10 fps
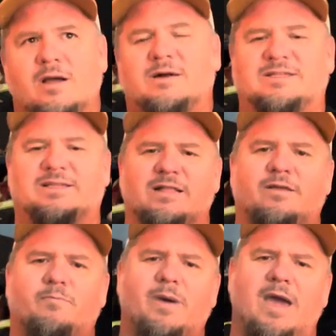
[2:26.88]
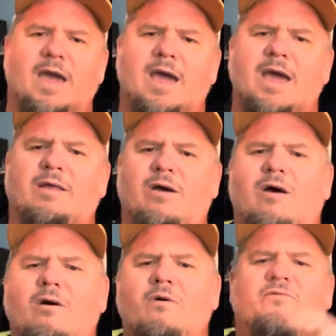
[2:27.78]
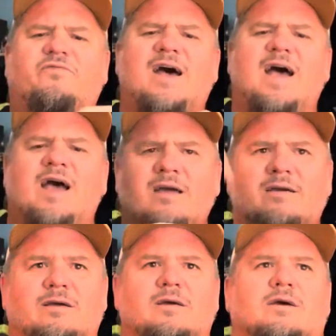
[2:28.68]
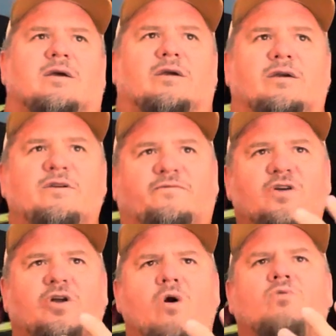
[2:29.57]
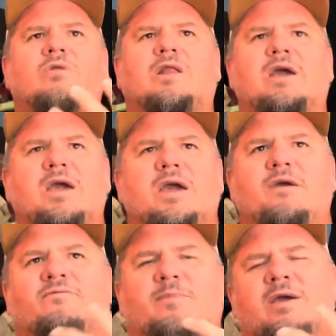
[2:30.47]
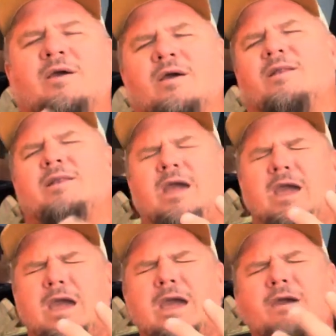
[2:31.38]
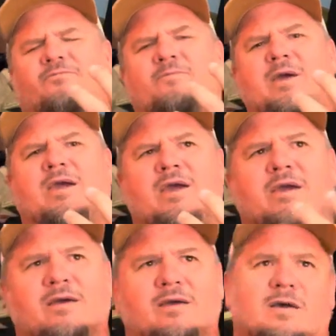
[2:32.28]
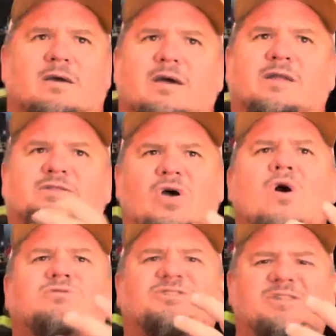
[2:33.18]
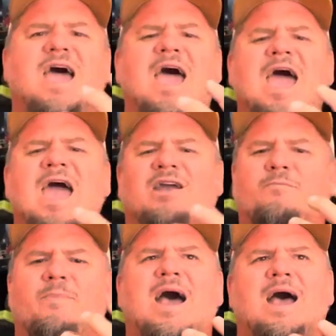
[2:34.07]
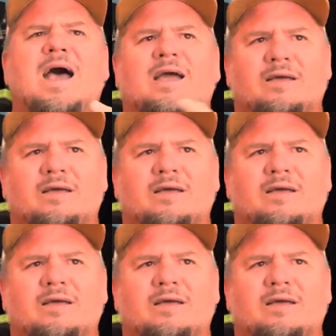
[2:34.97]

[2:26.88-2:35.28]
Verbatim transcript: set the bed on fire. If you're gonna leave me, leave me and don't say goodbye.